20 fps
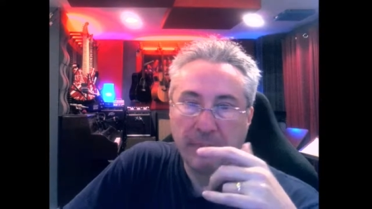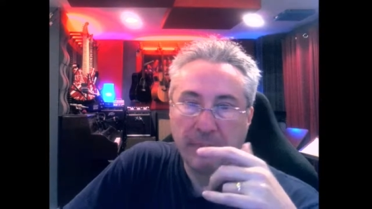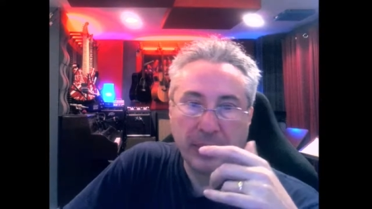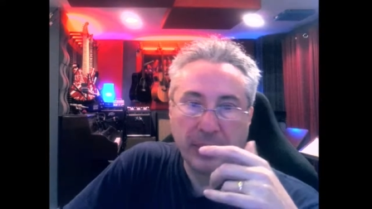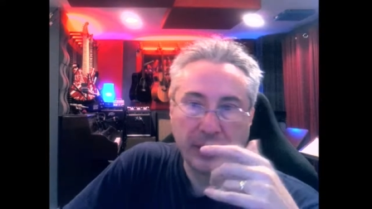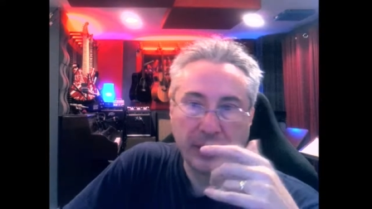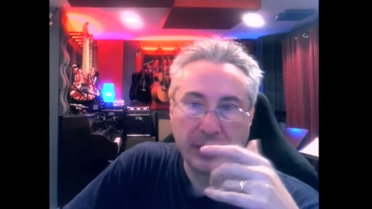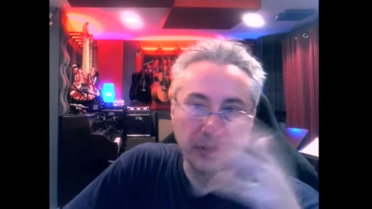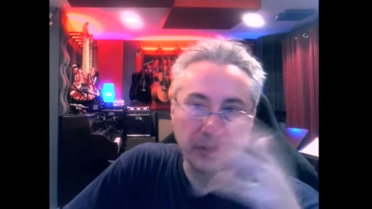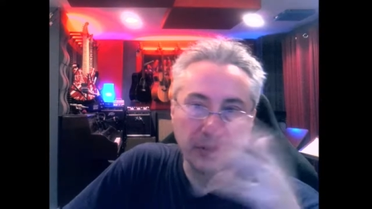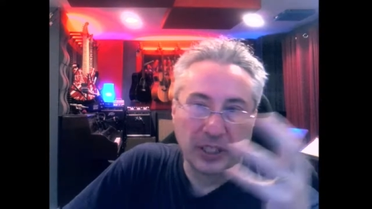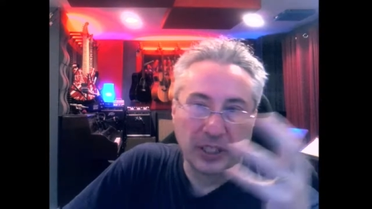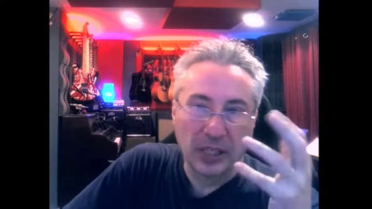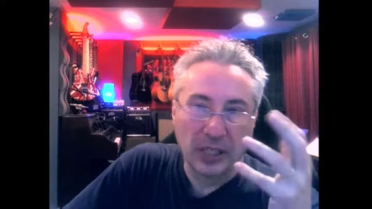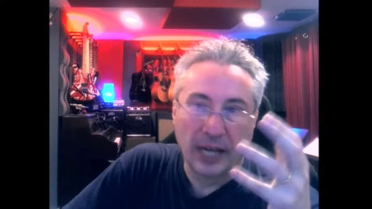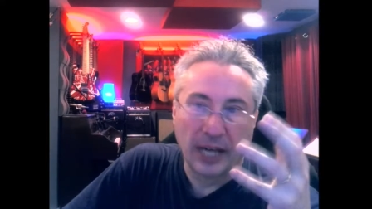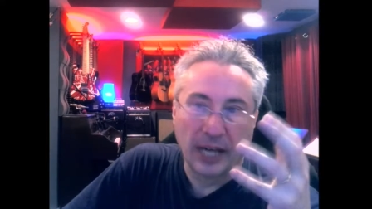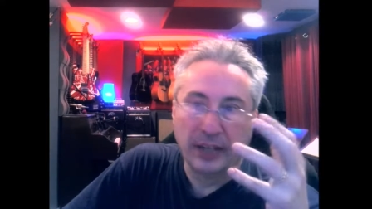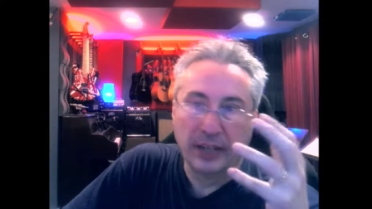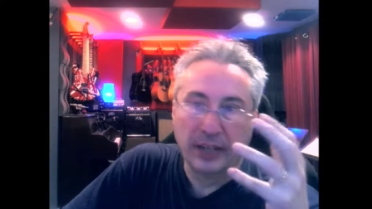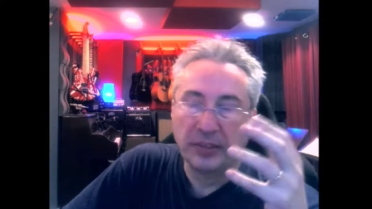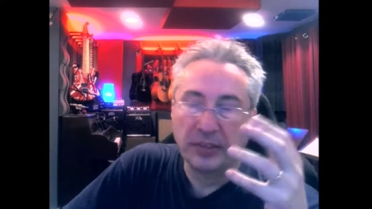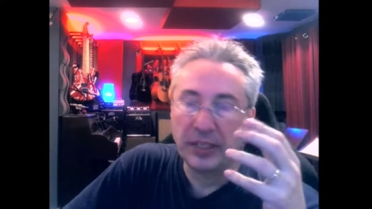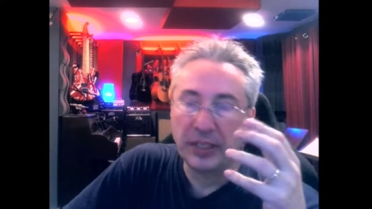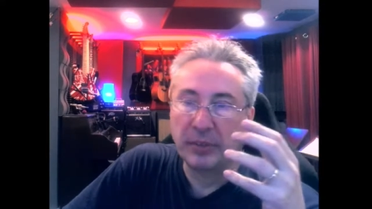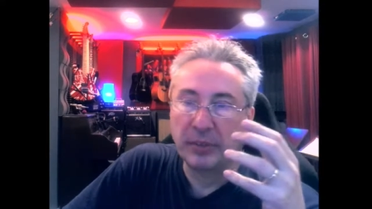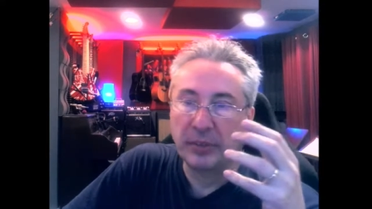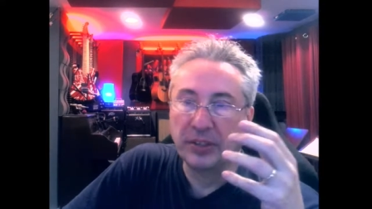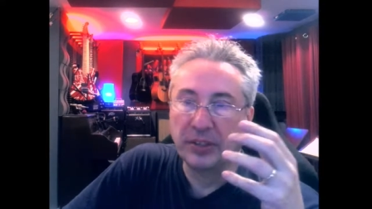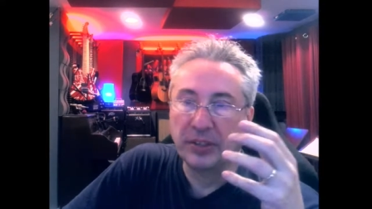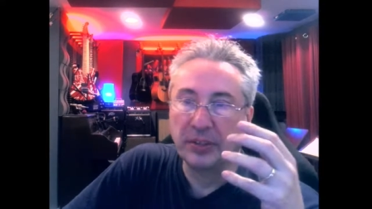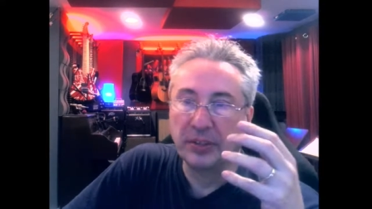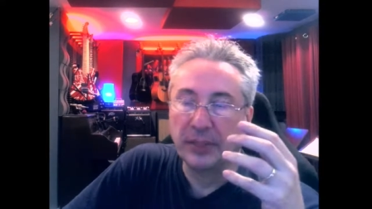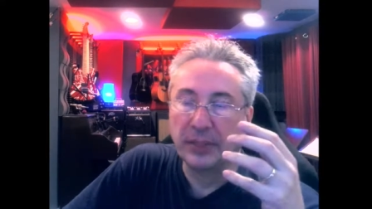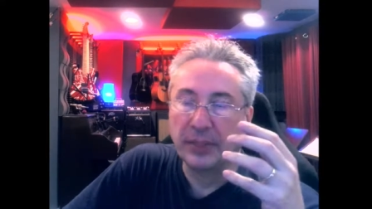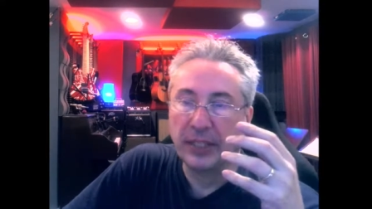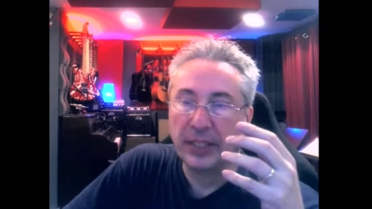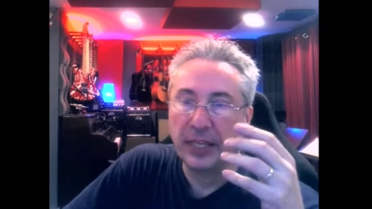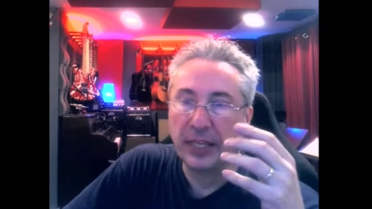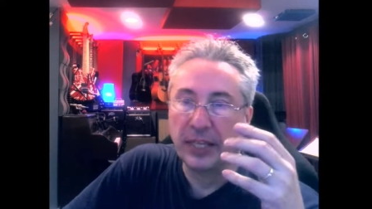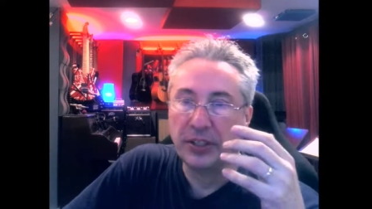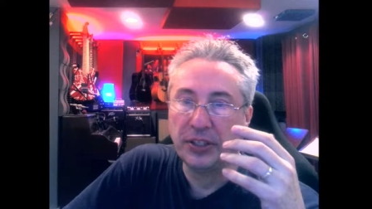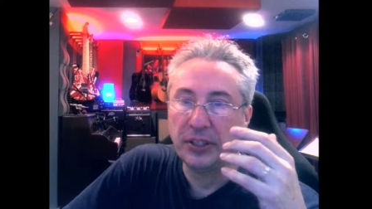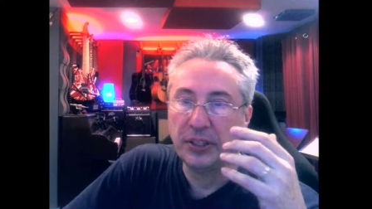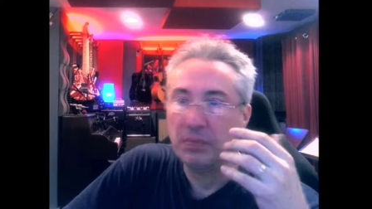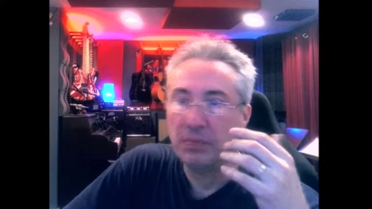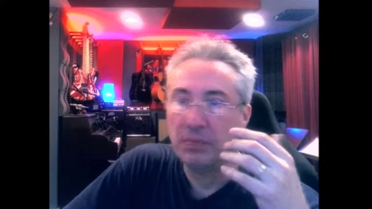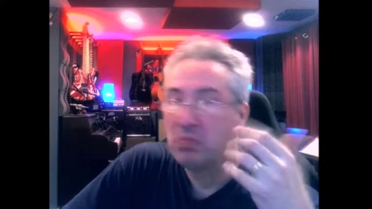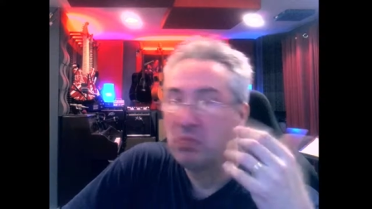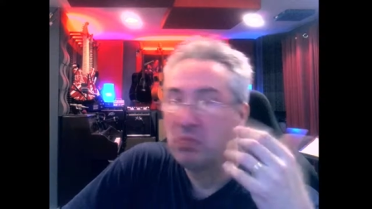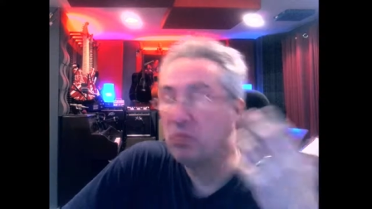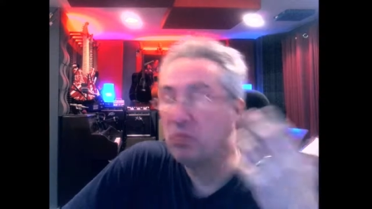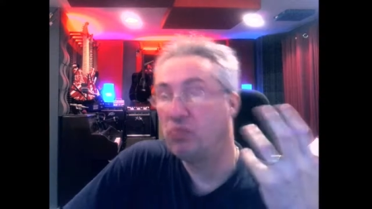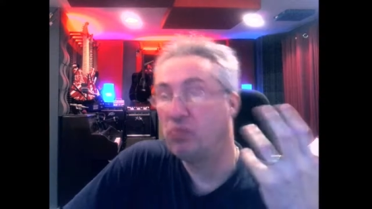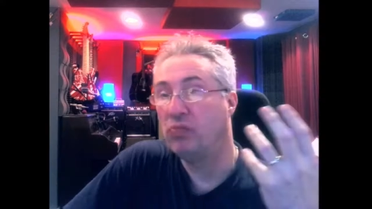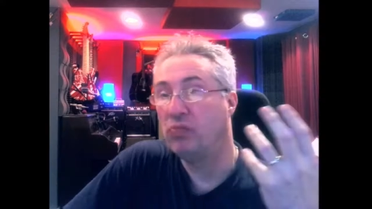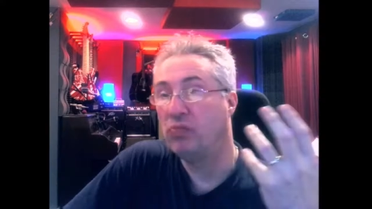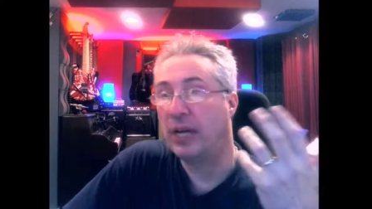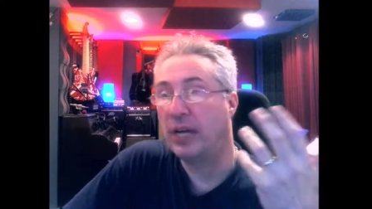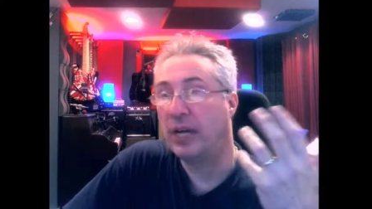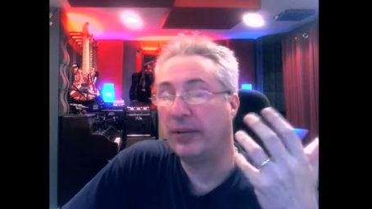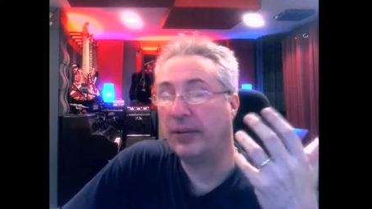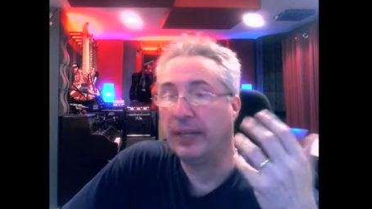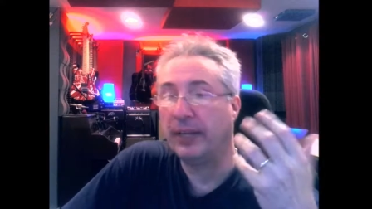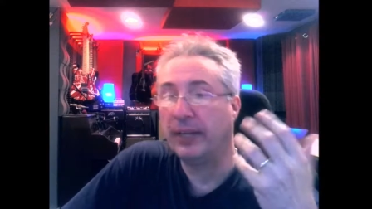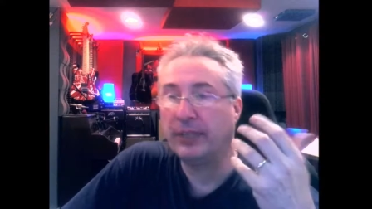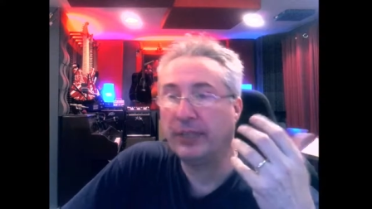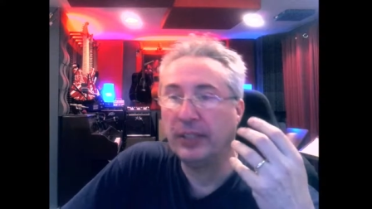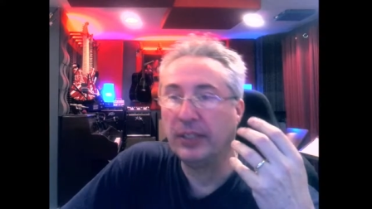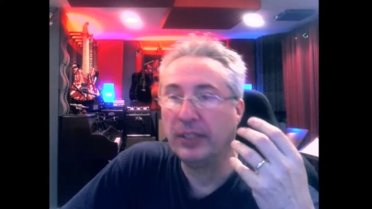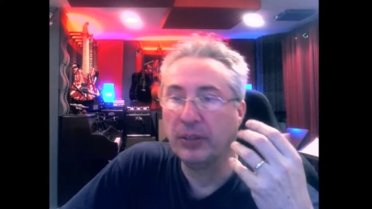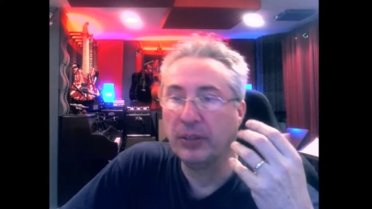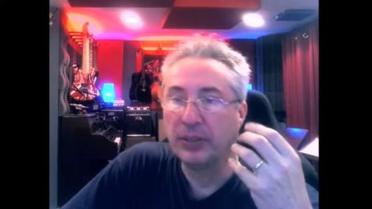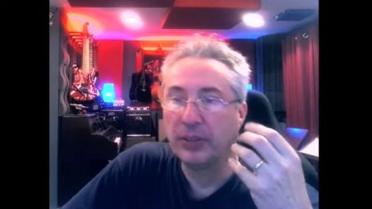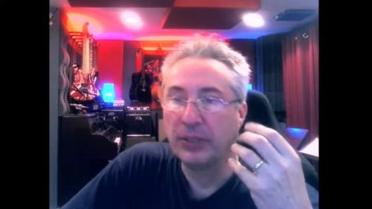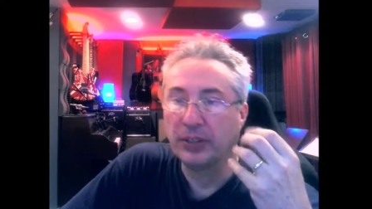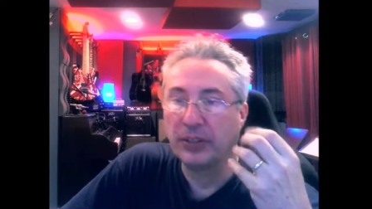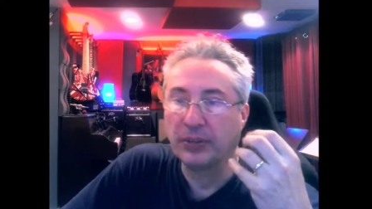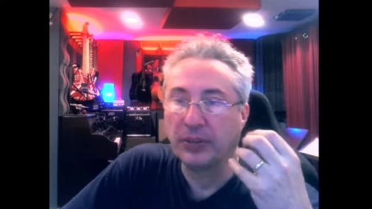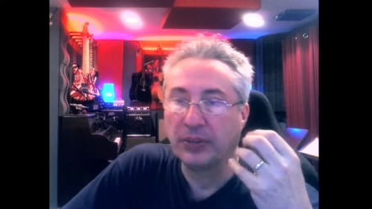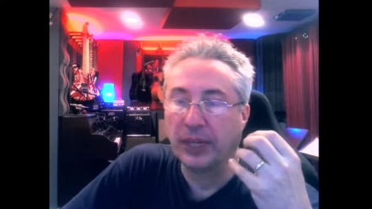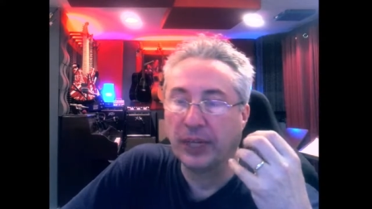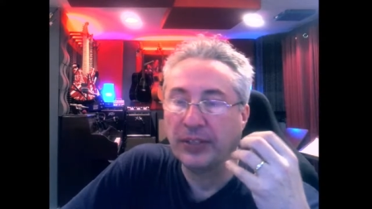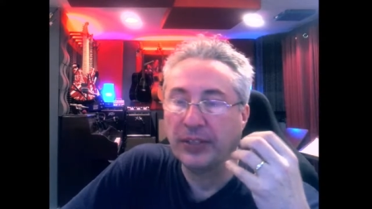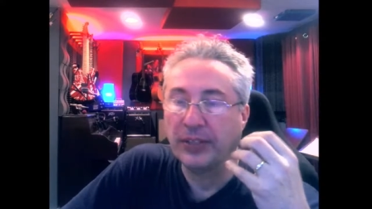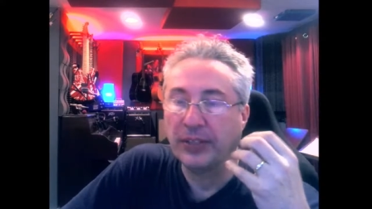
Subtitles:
using a lot of the same instrumentation. I don't have to deal with this twice.